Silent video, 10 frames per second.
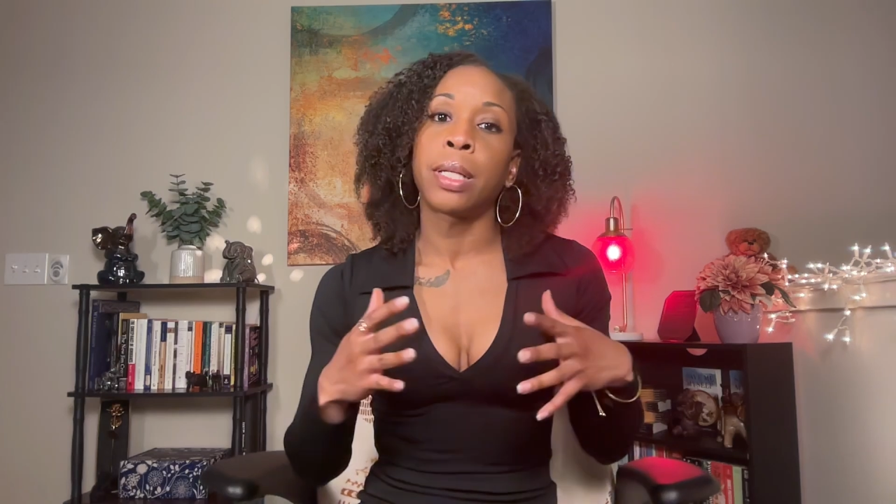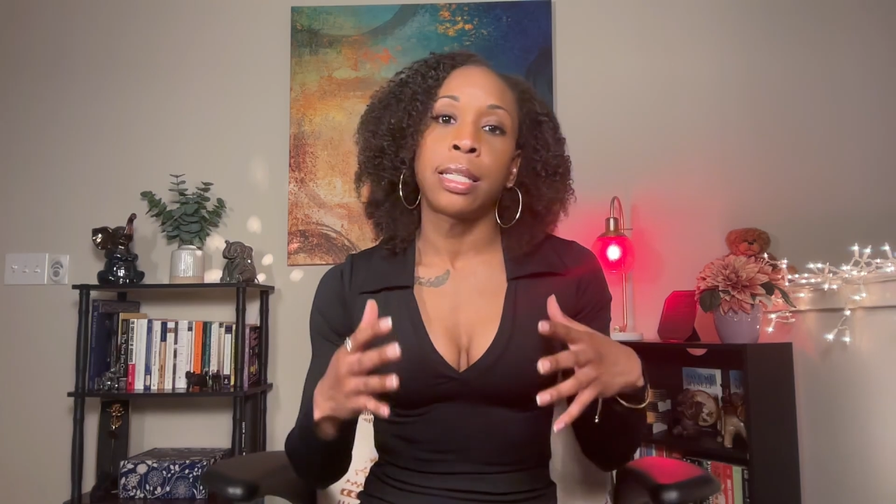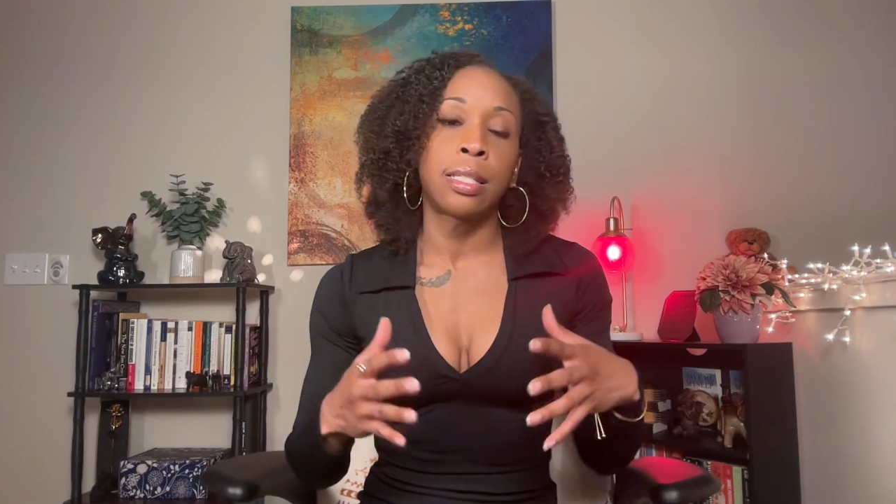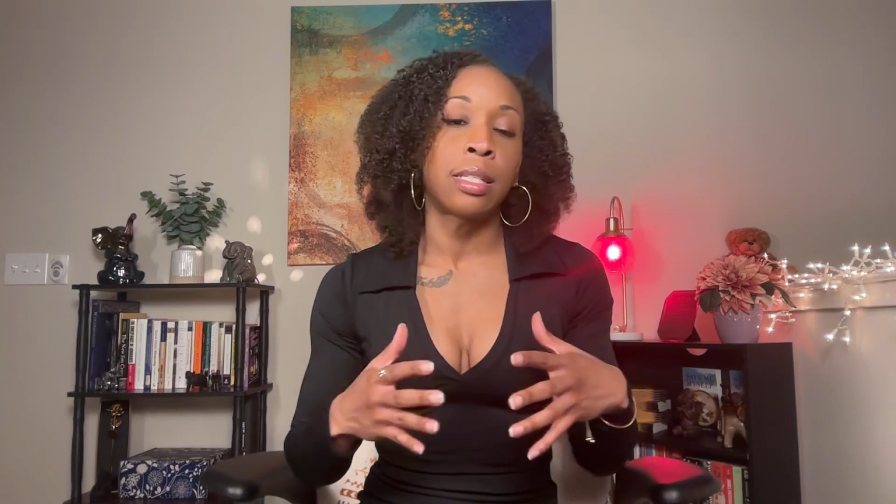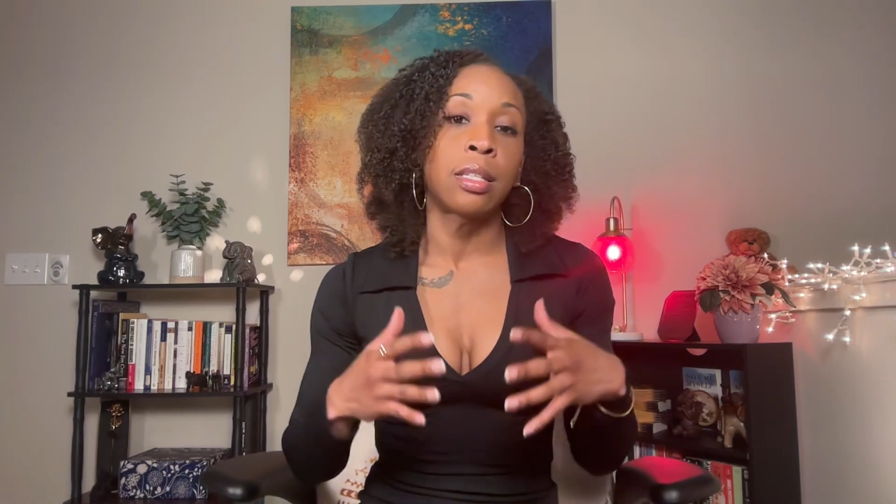
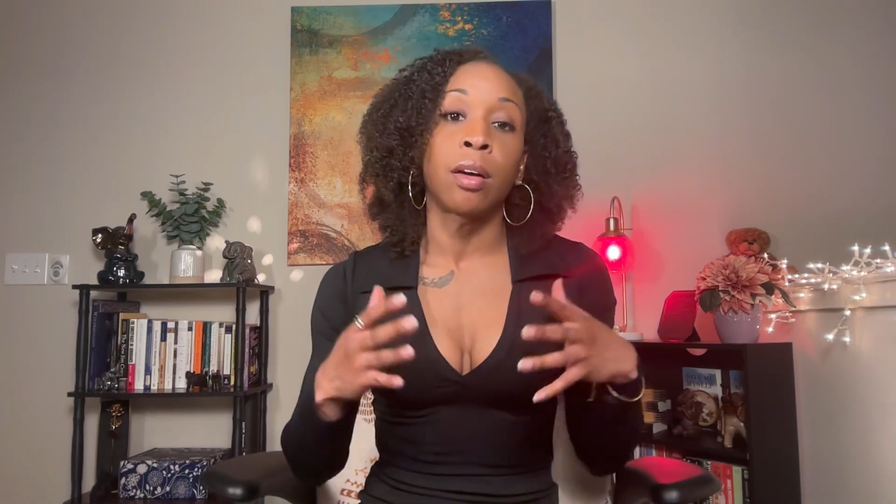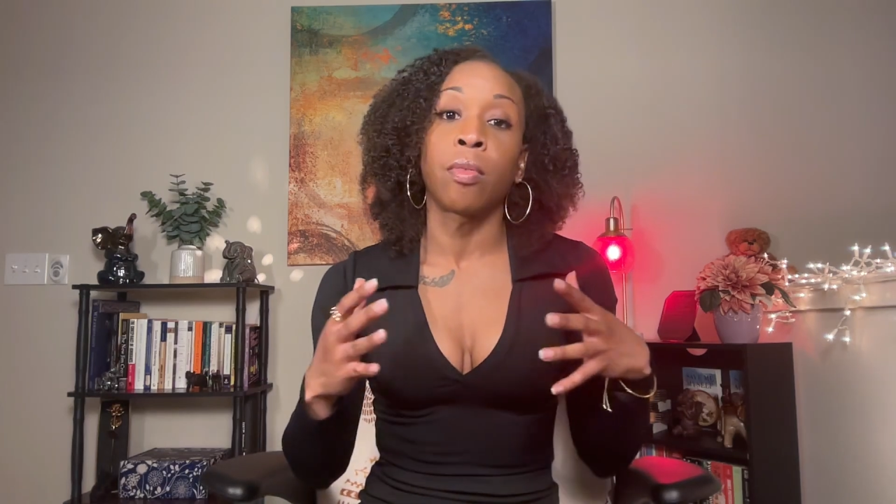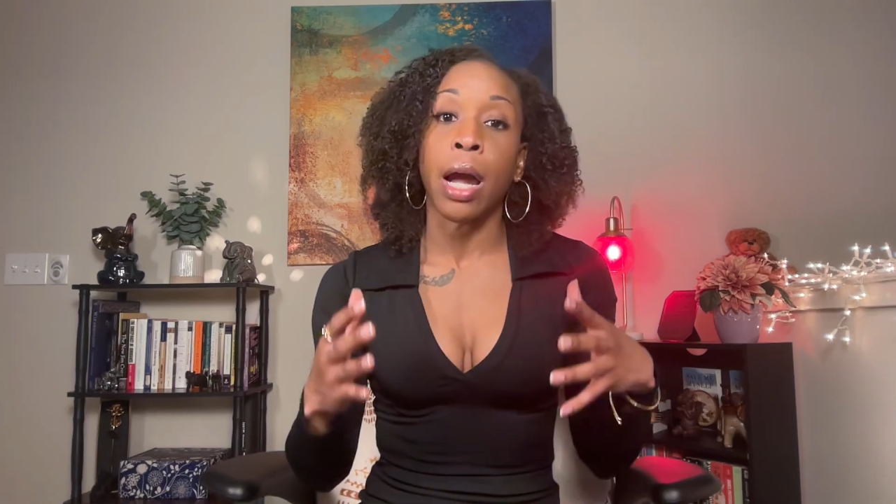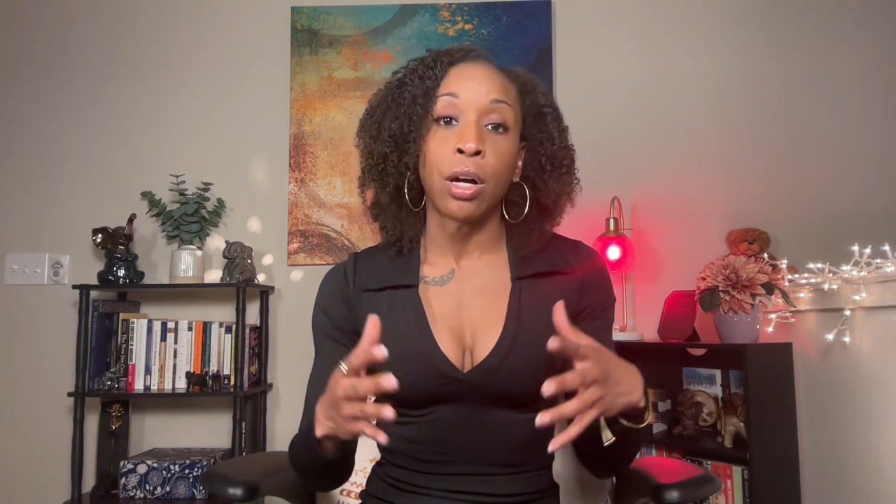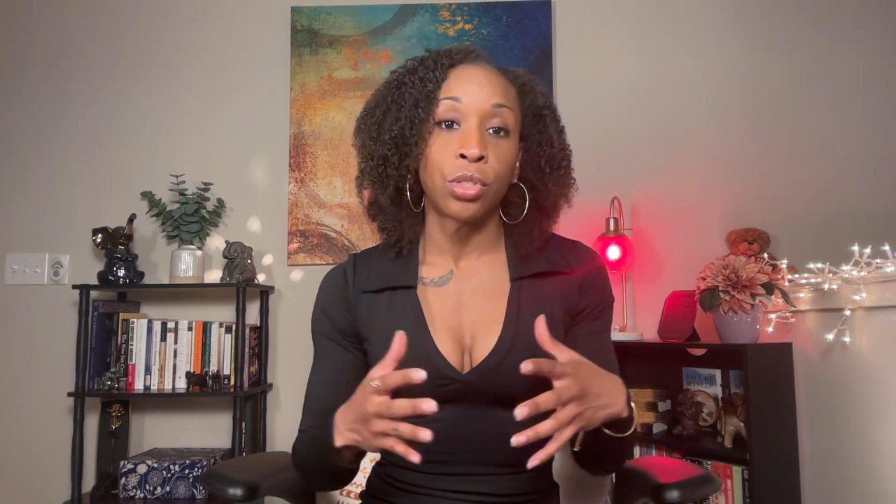places
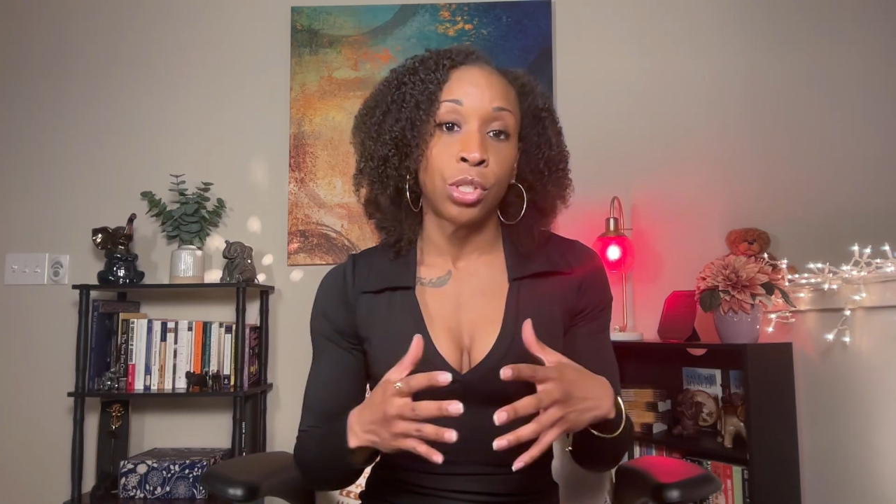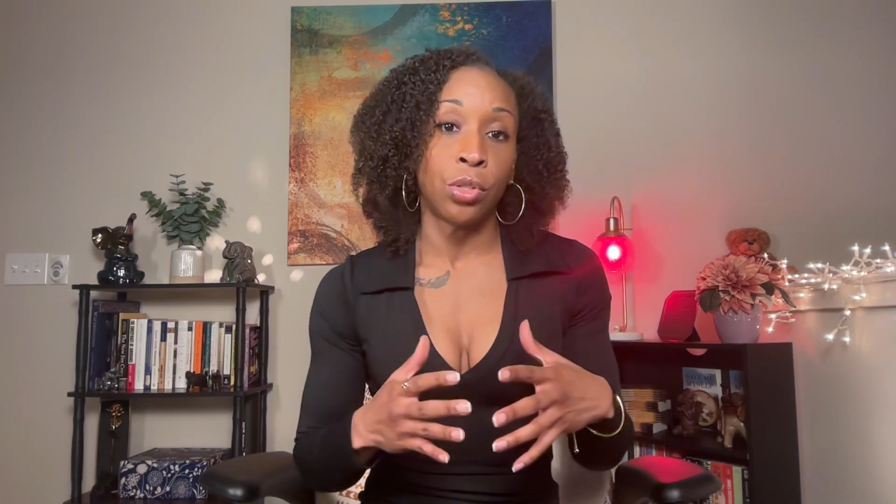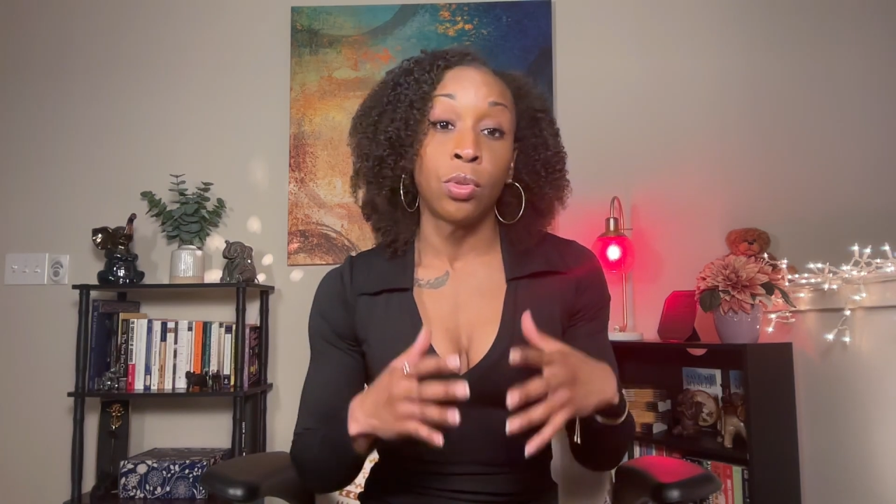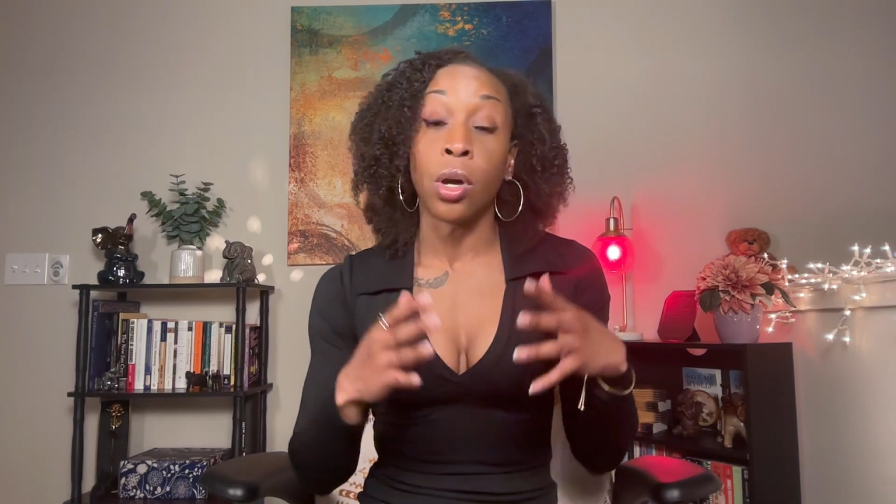around you.